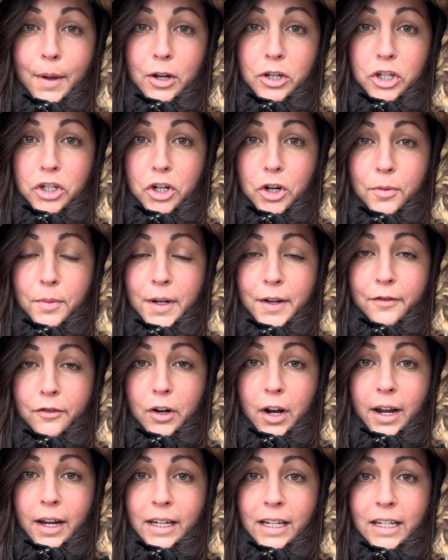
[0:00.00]
determinate
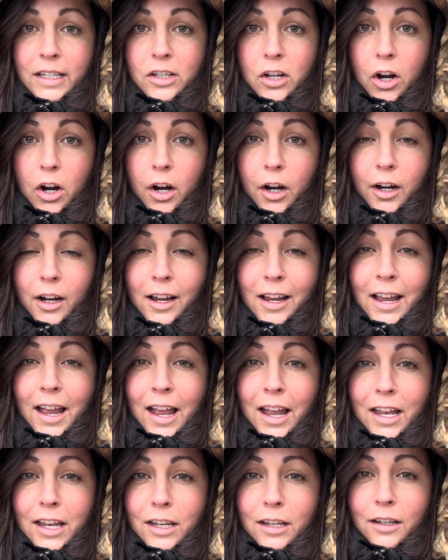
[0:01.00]
varieties are,
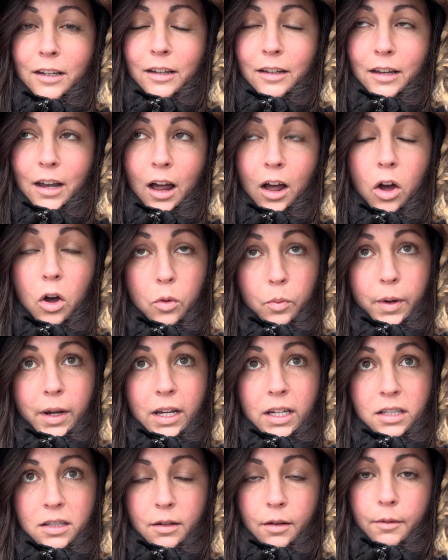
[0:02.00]
not
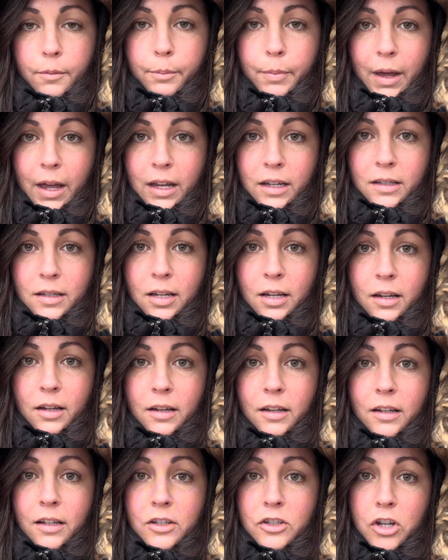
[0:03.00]
always, but
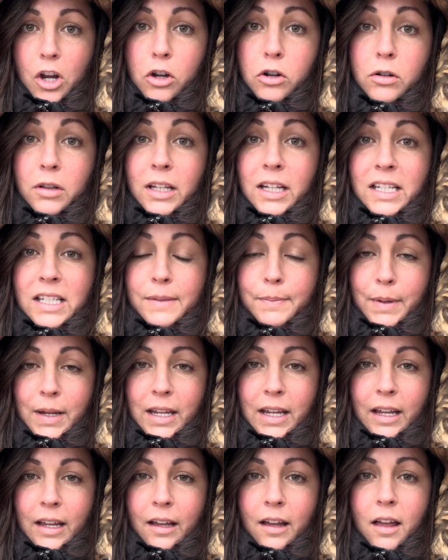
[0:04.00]
generally
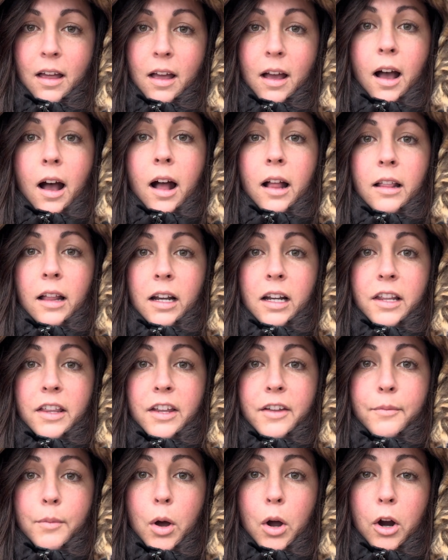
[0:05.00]
speaking, a lot of
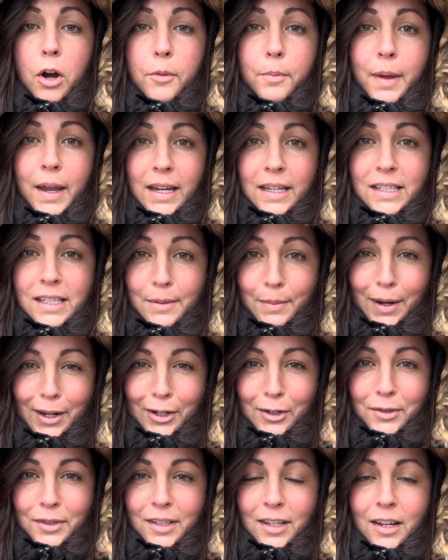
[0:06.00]
them are paste
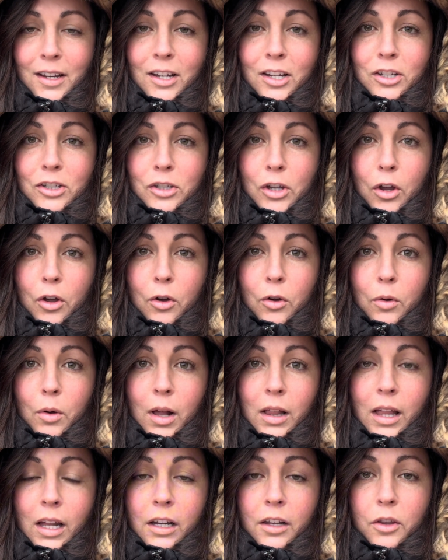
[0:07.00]
tomatoes. So
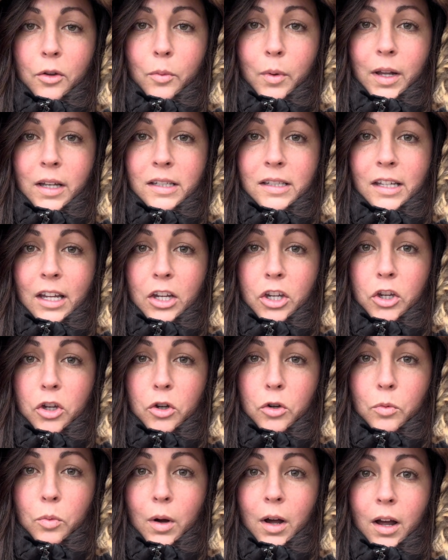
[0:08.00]
a lot of the ones that
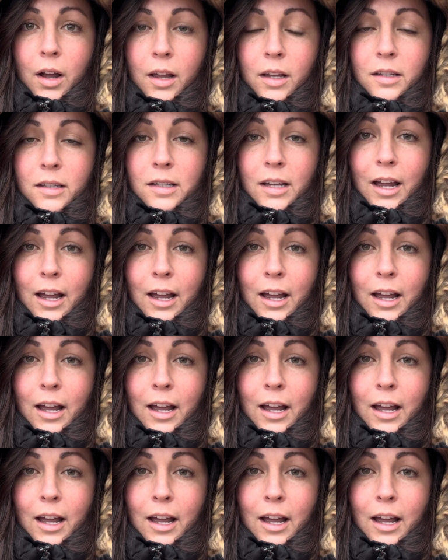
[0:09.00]
you want